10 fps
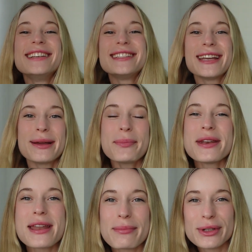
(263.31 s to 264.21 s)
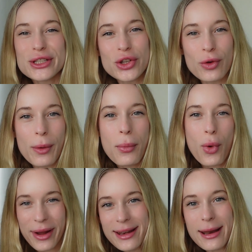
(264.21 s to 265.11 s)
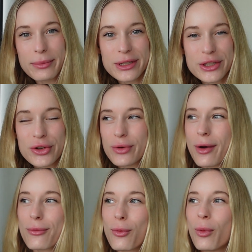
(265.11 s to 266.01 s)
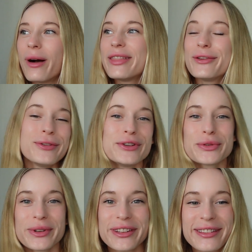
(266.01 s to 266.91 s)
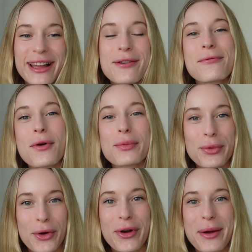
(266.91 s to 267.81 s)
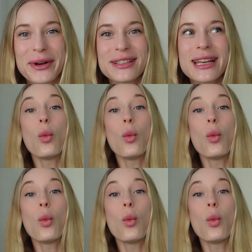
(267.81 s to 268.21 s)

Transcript: Tip number two, or point number two of what the future will look like for programmers.